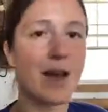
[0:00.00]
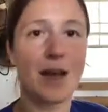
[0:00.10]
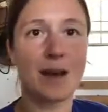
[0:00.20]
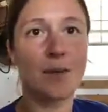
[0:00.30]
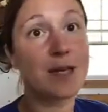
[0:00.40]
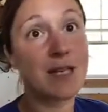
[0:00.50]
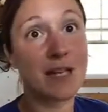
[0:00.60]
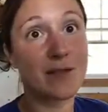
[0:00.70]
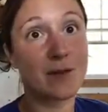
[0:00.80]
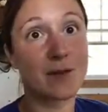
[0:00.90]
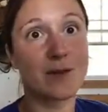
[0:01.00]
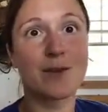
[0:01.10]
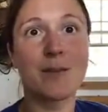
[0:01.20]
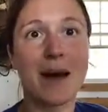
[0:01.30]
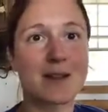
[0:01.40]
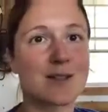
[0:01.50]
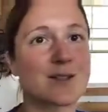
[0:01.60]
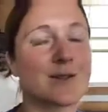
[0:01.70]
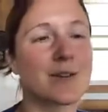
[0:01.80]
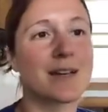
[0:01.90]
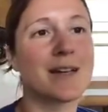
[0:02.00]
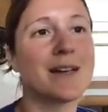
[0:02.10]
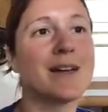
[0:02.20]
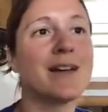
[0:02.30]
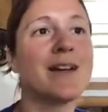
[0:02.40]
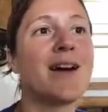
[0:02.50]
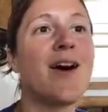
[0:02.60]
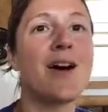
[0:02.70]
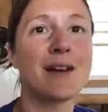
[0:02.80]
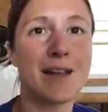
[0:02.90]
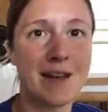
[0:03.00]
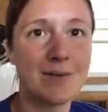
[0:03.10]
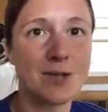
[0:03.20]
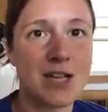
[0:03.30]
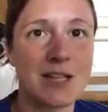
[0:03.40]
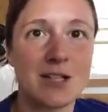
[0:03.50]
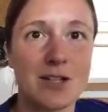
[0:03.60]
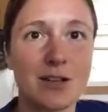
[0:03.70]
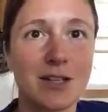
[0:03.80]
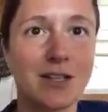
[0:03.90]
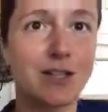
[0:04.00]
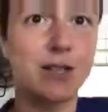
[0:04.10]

and I wanted to give you a little backstory on him, which I had started to